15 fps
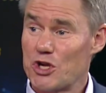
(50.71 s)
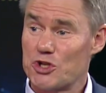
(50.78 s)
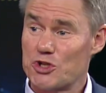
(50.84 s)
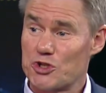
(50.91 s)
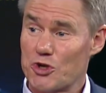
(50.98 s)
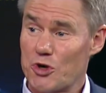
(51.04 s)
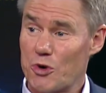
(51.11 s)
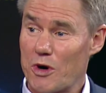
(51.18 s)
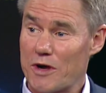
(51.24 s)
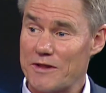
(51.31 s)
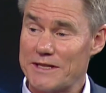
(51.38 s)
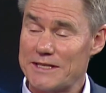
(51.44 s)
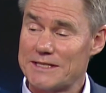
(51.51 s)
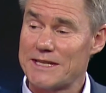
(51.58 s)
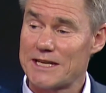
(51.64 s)
So
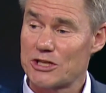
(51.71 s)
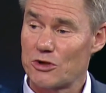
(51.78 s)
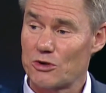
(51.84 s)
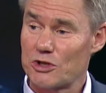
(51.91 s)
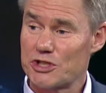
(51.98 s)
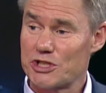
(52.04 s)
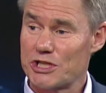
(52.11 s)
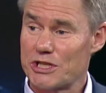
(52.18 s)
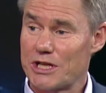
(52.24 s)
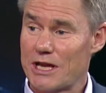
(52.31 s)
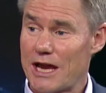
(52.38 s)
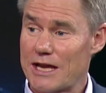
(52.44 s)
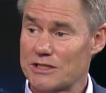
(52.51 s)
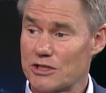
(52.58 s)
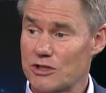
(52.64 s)
this technology
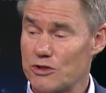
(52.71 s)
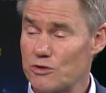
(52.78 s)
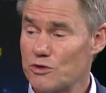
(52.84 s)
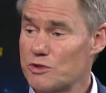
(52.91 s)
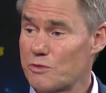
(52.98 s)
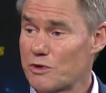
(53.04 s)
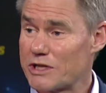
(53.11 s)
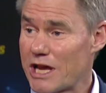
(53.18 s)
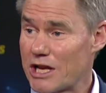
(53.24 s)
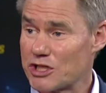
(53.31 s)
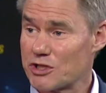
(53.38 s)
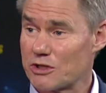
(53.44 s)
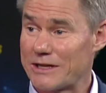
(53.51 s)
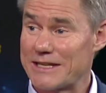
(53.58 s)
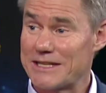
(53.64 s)
has a huge
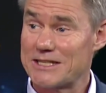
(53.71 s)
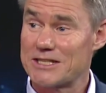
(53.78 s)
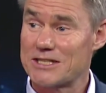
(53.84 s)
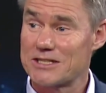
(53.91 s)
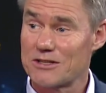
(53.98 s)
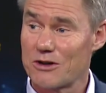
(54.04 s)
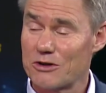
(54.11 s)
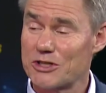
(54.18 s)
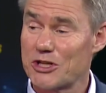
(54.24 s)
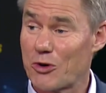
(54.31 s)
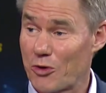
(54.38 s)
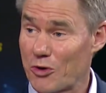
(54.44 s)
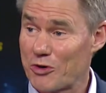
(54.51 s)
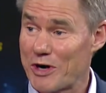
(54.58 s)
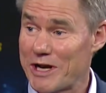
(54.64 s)
potential and it's starting
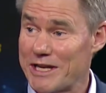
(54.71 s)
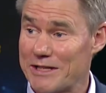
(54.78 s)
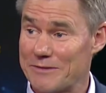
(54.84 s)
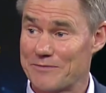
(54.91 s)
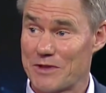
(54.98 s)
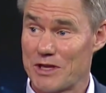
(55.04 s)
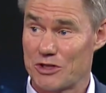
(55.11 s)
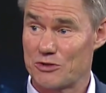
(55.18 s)
already